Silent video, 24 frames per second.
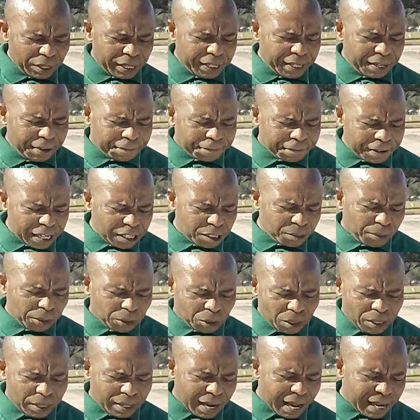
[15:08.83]
only difference
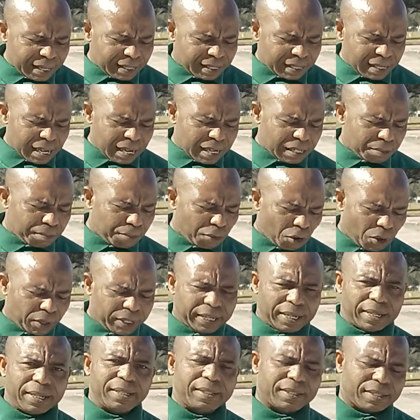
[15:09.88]
between last year's
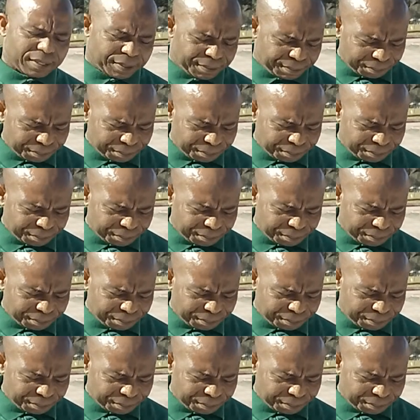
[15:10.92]
models